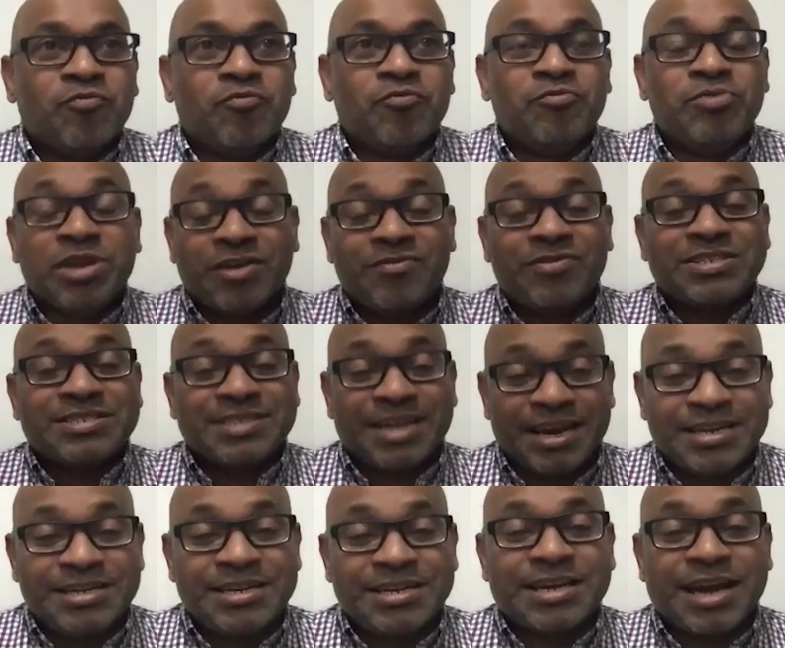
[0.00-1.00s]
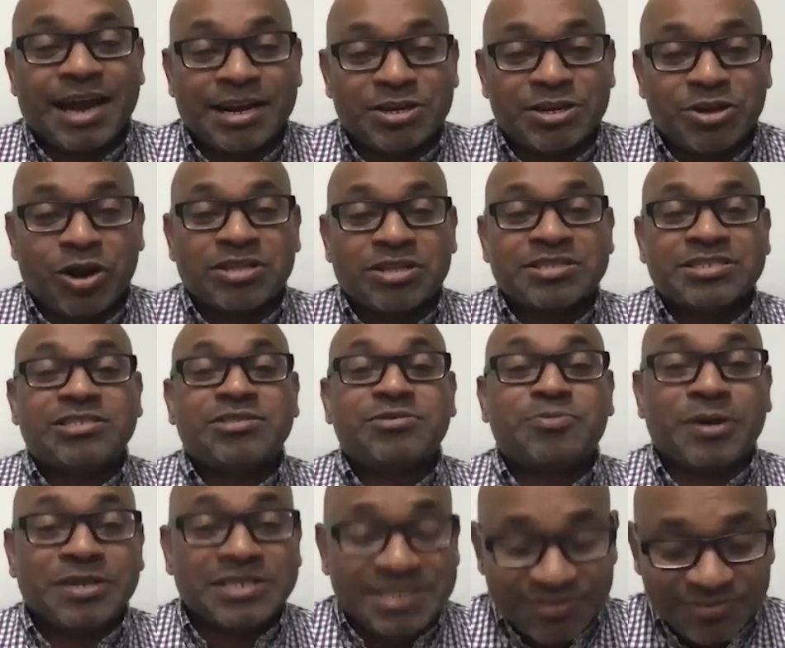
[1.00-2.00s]
assigned a cardiologist
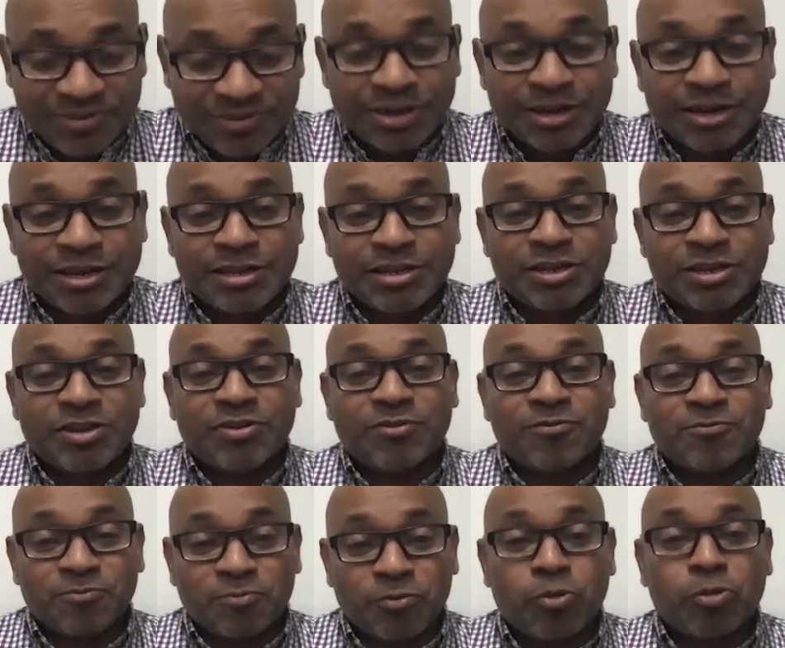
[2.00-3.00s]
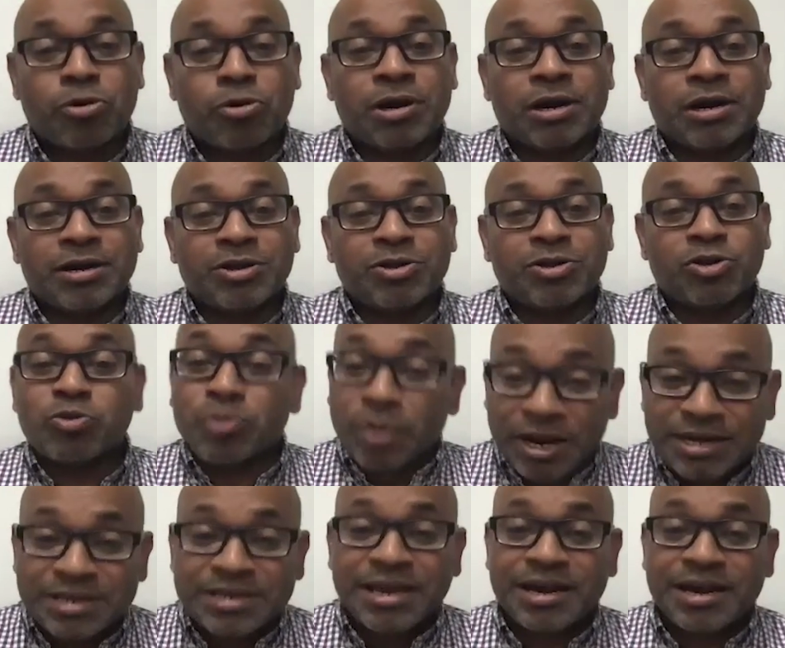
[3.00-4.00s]
specifically for
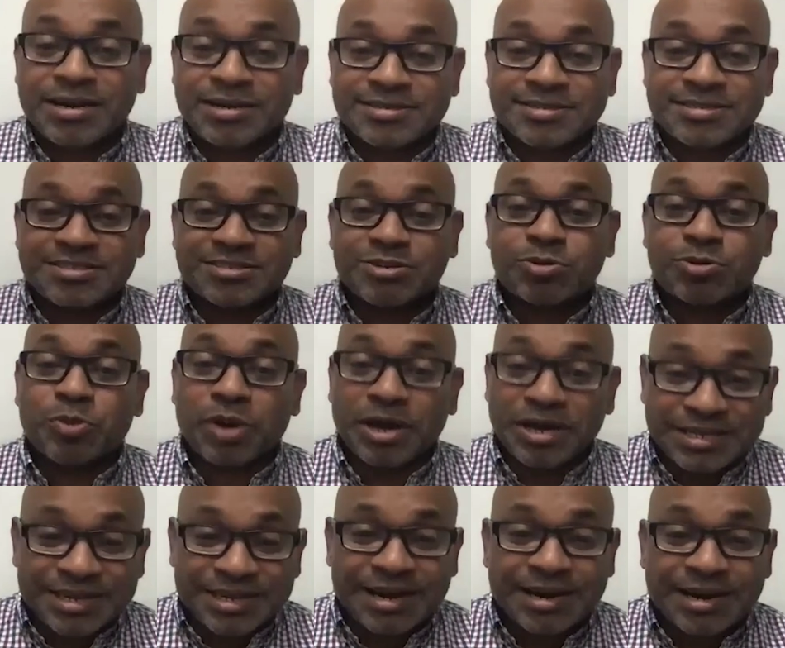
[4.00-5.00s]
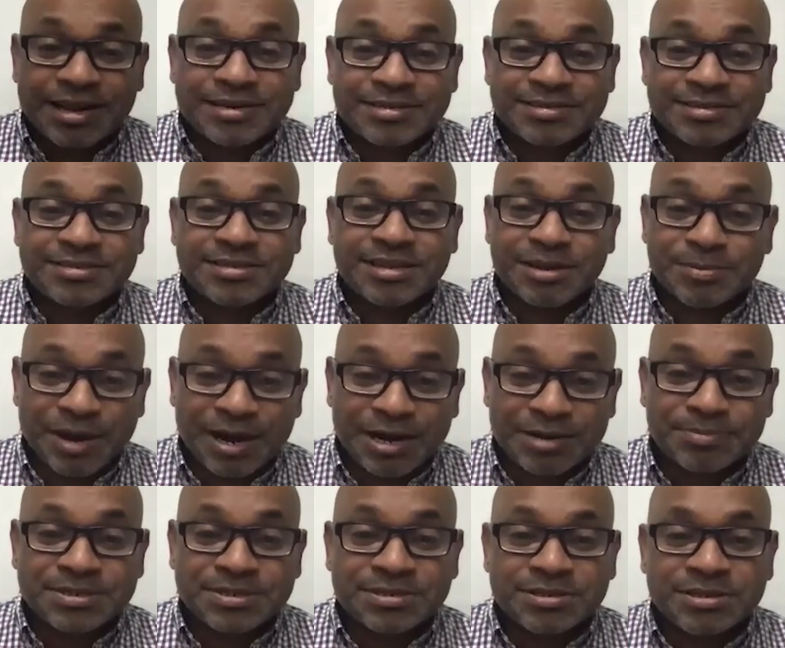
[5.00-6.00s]
rheumatic heart disease, rheumatic arthritis in the
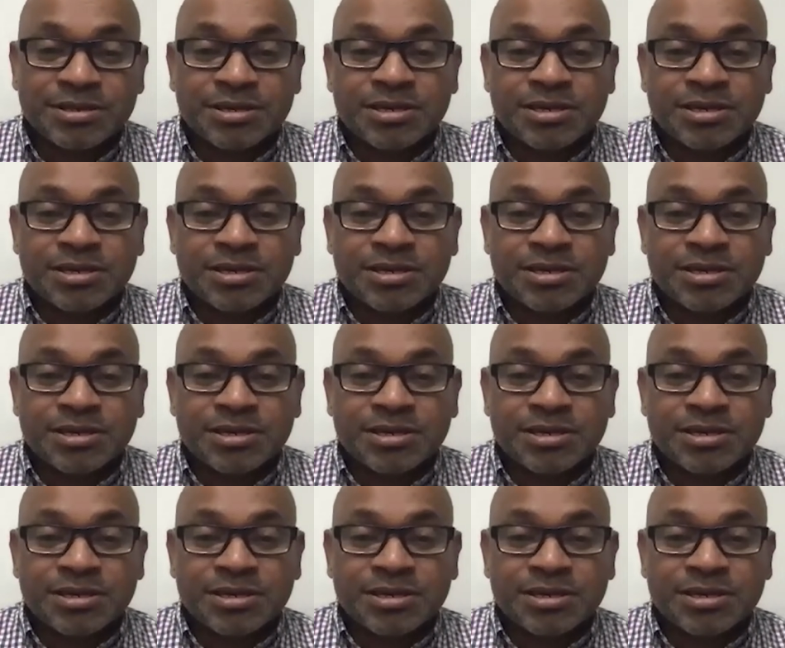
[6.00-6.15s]
department,